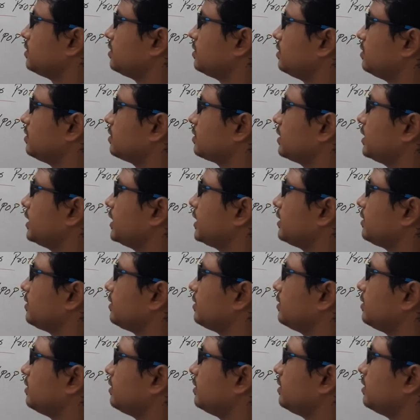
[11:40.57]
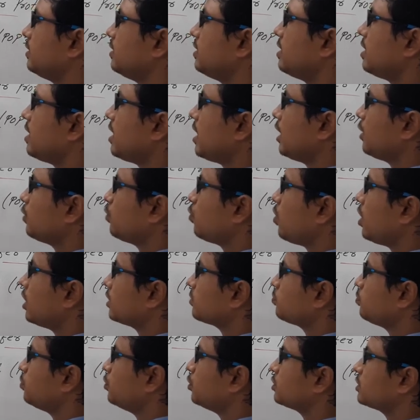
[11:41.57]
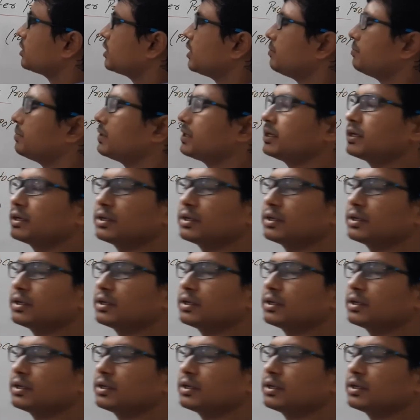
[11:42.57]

Okay. And what port number it